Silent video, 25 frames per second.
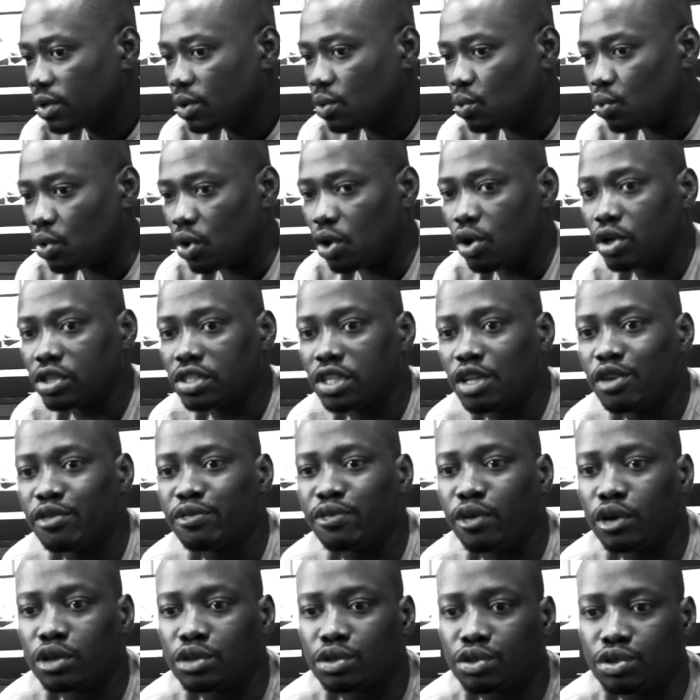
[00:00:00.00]
We're hustling
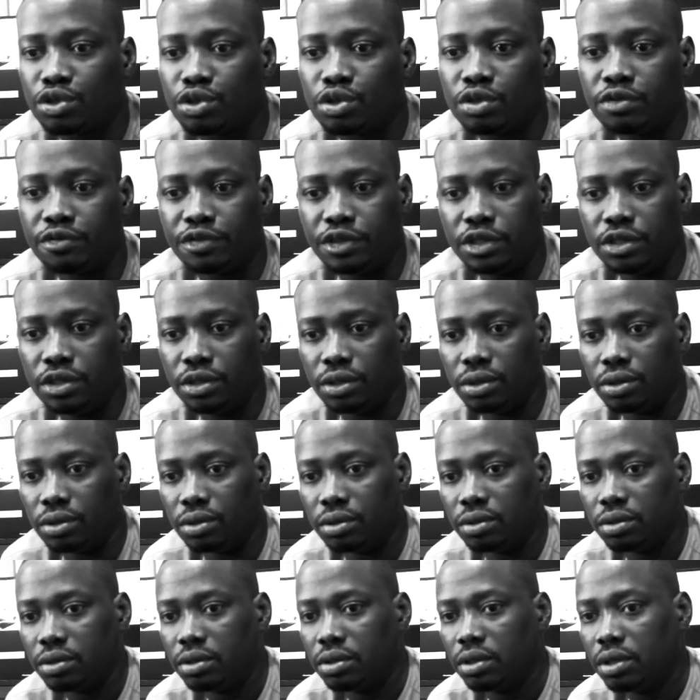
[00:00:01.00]
for us to shoot
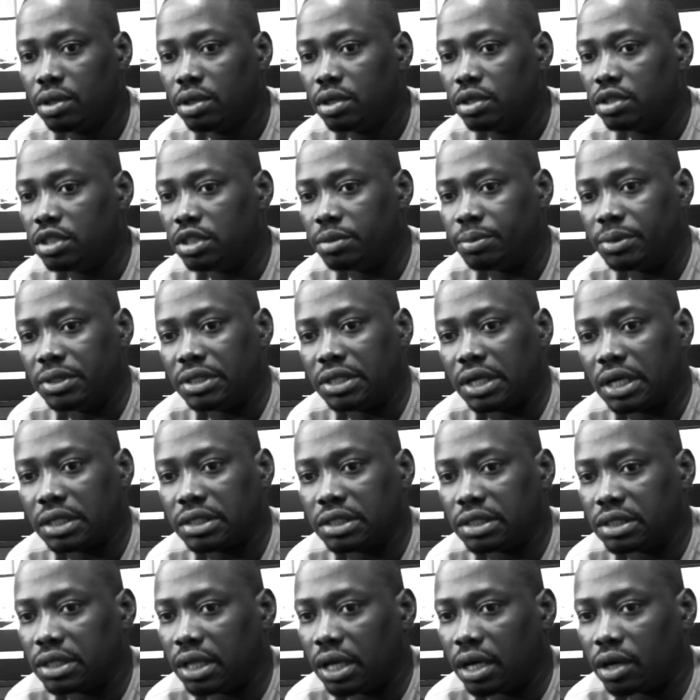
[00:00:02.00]
video. Jimmy Jatt
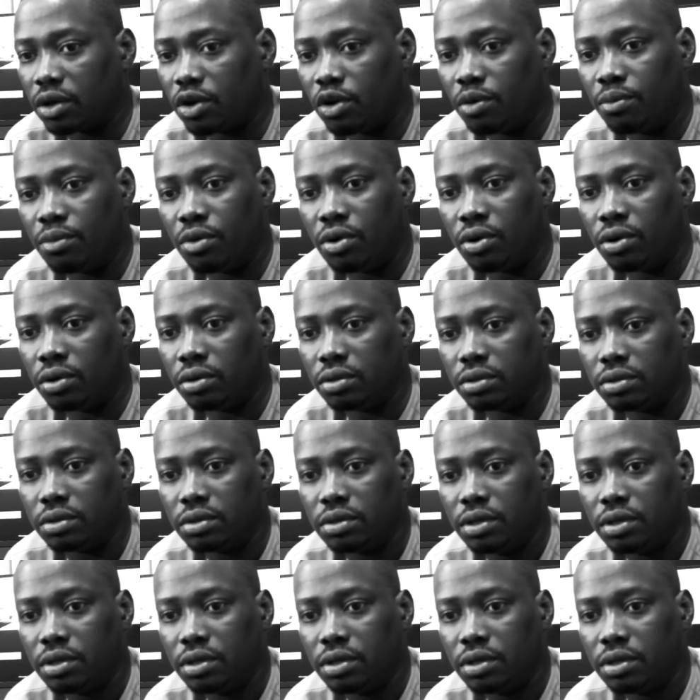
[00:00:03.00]
is like, come on,